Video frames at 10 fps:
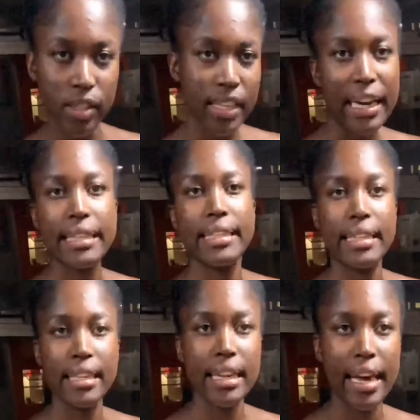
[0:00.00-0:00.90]

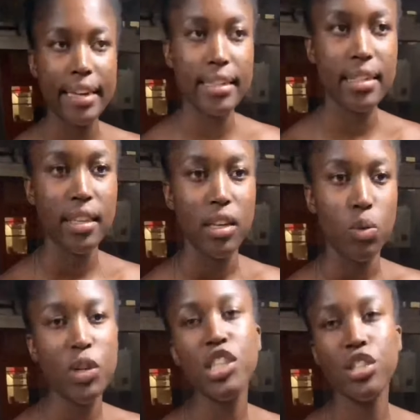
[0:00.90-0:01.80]
nicely, and
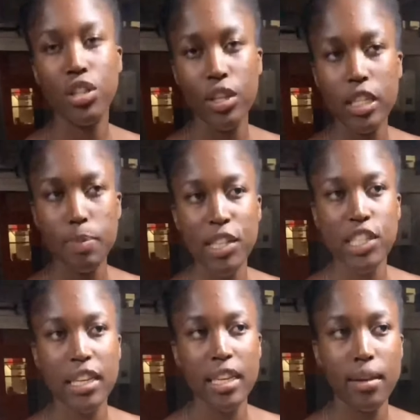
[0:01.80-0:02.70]
which is good,
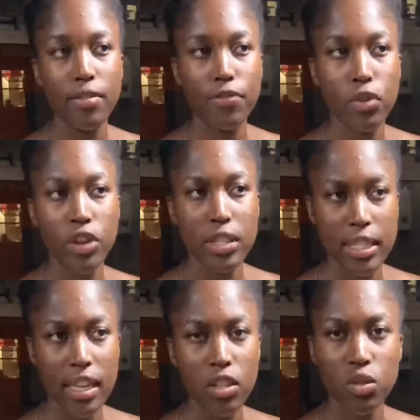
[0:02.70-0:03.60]
especially for your
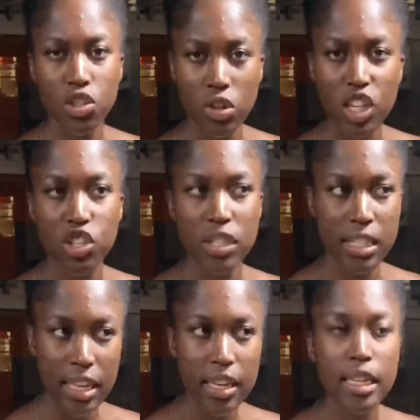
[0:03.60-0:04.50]
skin, to ensure that your
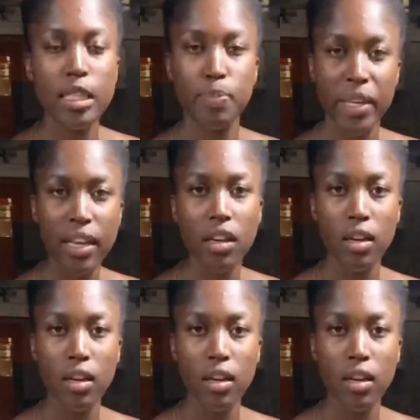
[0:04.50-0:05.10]
skin is being